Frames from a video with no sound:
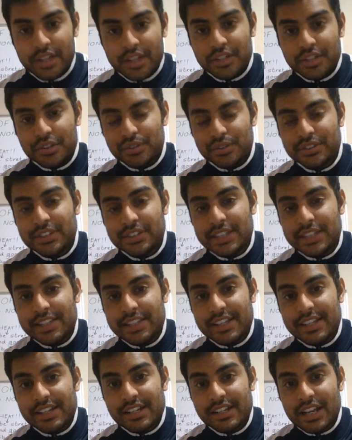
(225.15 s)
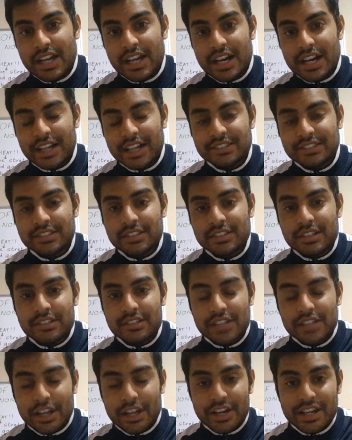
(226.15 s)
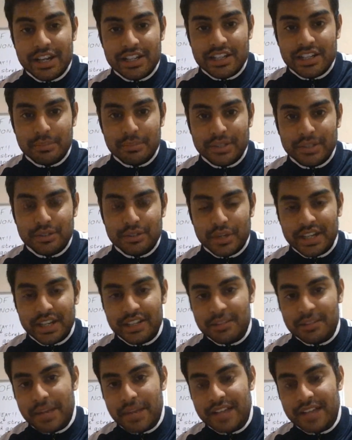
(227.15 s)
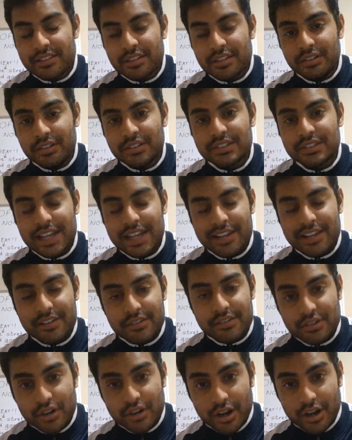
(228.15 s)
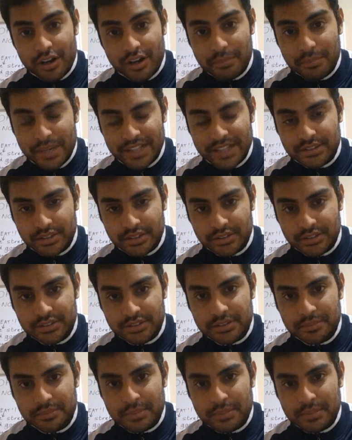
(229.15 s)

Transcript: you'll see that it lies directly between the metals and non-metals.